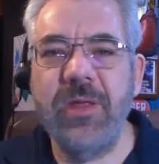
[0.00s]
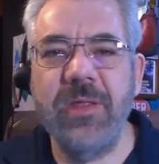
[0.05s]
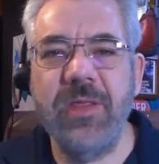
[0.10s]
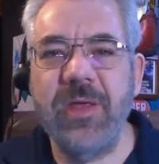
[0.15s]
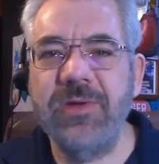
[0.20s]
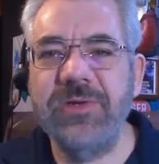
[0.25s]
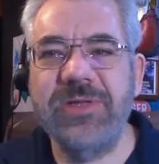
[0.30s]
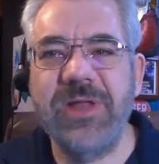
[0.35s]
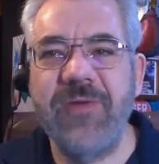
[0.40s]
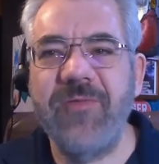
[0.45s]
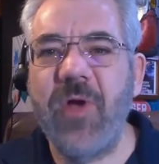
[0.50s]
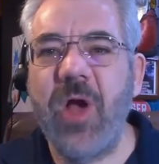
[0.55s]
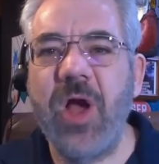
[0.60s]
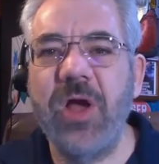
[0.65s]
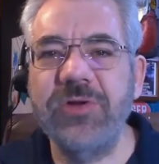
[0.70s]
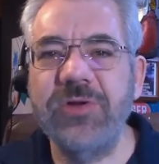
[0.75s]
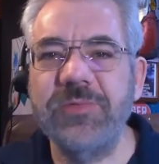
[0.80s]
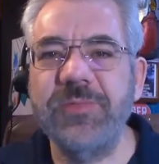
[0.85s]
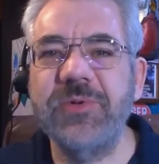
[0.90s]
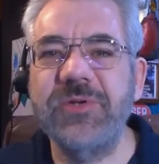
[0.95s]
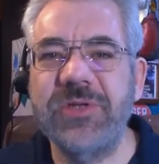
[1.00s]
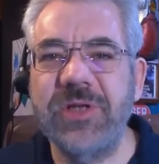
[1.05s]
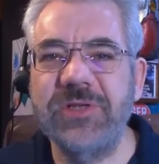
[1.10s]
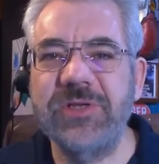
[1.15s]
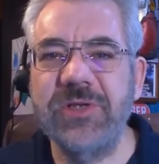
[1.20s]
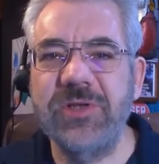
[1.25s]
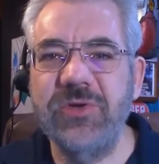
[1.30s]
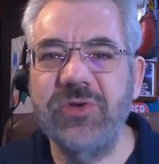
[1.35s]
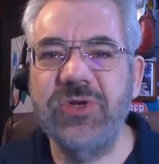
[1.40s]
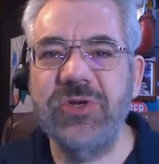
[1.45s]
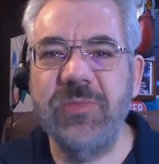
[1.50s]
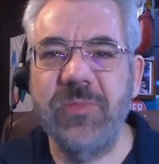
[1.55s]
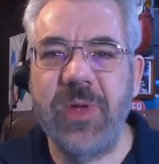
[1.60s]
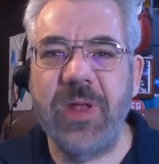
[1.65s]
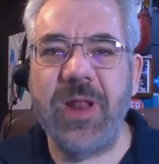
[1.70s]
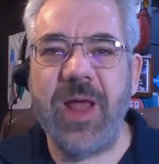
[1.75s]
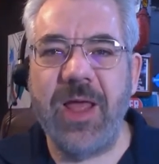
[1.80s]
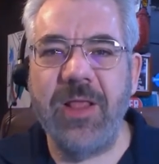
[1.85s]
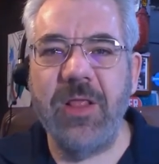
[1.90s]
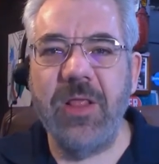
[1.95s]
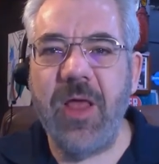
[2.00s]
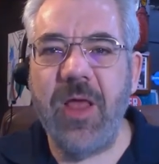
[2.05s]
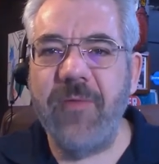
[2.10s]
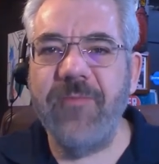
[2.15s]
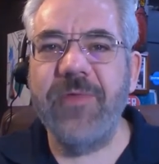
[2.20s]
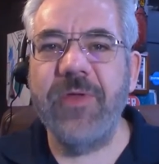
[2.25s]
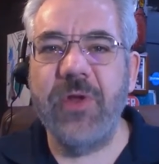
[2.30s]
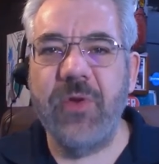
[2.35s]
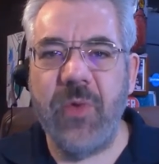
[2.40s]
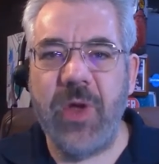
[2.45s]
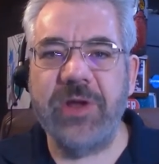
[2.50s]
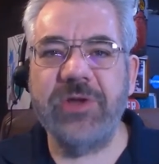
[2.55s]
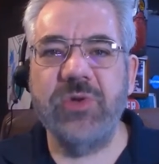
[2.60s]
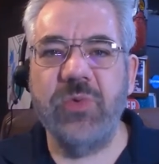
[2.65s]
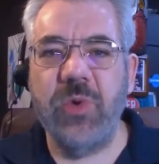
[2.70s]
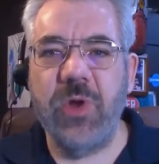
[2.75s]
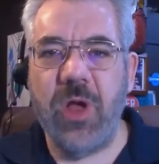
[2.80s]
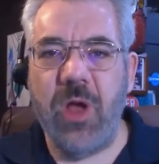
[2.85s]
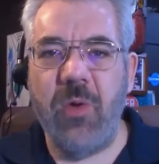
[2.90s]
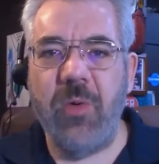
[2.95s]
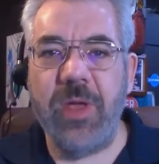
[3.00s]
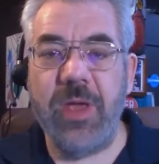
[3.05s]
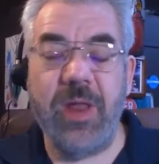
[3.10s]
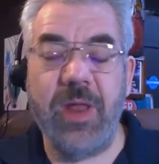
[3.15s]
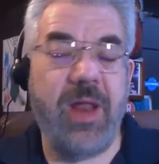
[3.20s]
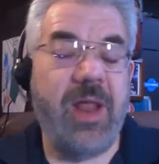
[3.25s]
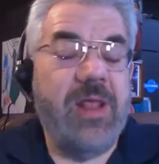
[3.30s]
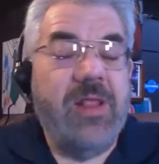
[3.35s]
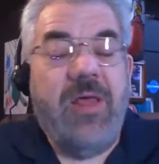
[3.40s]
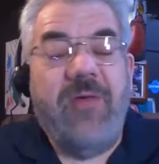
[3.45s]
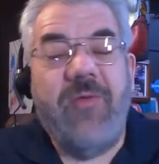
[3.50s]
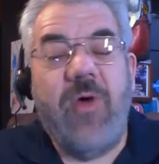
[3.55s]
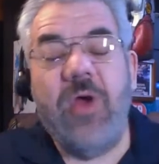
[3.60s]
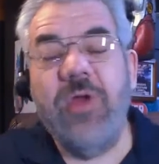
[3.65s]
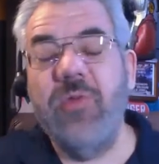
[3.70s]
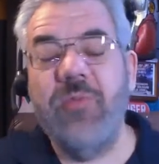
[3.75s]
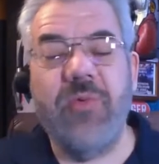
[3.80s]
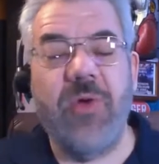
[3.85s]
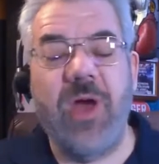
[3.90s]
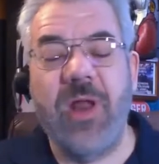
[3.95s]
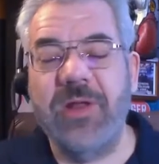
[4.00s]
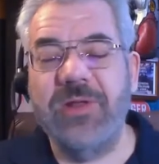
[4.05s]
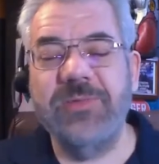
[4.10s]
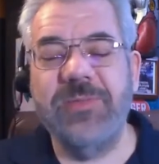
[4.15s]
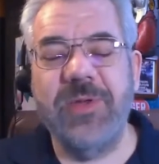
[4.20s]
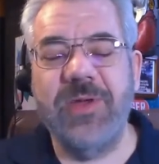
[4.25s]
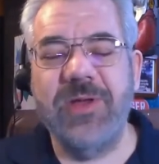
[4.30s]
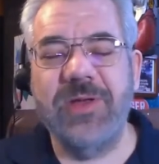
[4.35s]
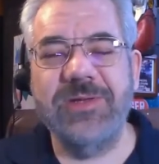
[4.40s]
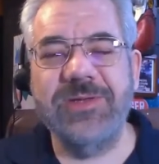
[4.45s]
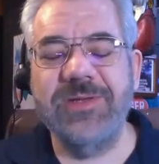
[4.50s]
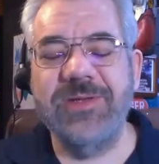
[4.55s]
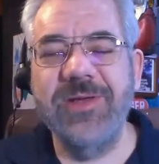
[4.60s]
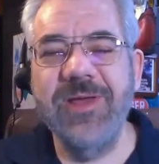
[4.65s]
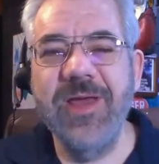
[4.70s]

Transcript: There's never 100% solution, but I love the direction we're going, and I love our new products because,